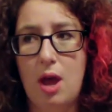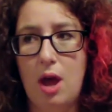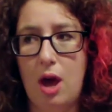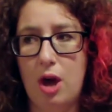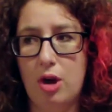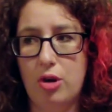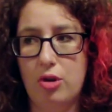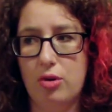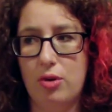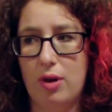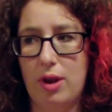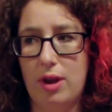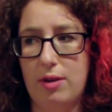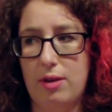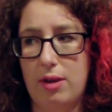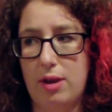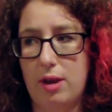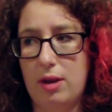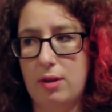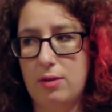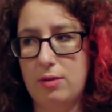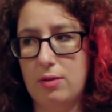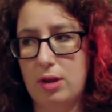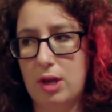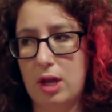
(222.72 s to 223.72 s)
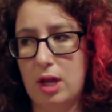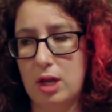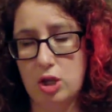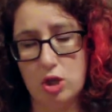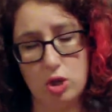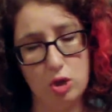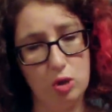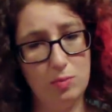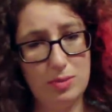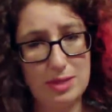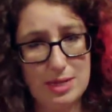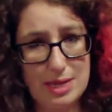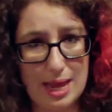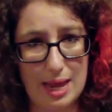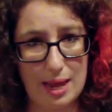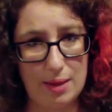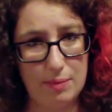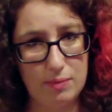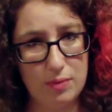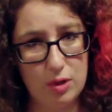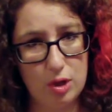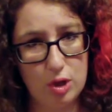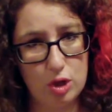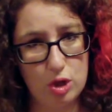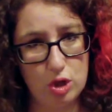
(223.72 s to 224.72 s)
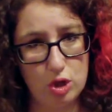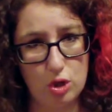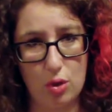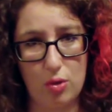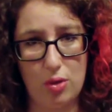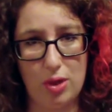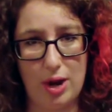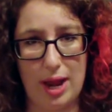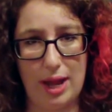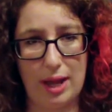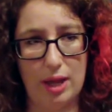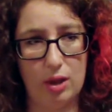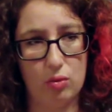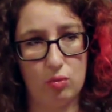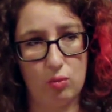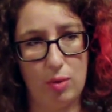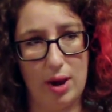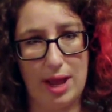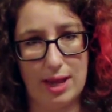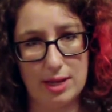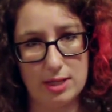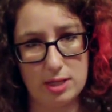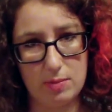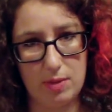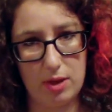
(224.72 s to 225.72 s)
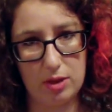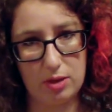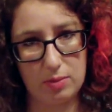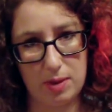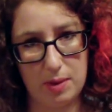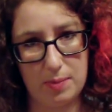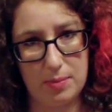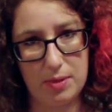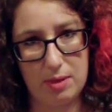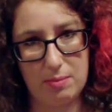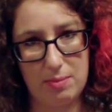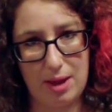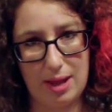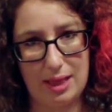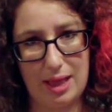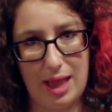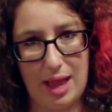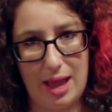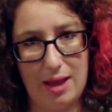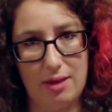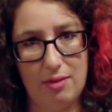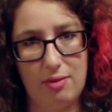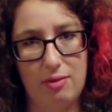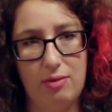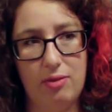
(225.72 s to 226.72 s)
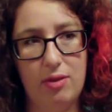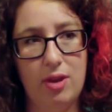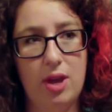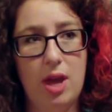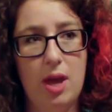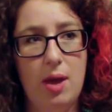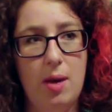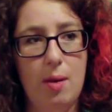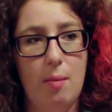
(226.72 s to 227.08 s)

under a assumed name so that I could rant about the people in my life